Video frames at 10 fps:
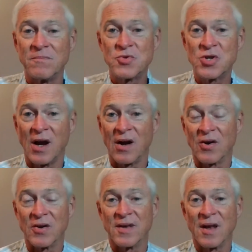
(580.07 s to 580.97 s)

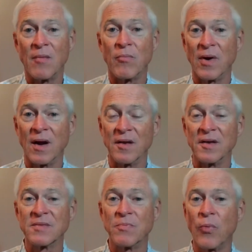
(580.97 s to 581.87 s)
chairs and
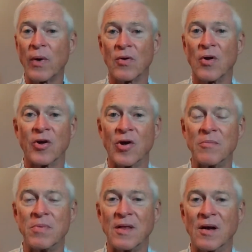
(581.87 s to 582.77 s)
umbrellas, but we were only going to
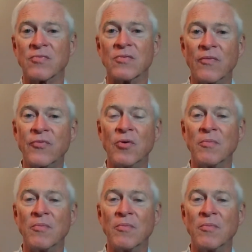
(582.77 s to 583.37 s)
be there for a few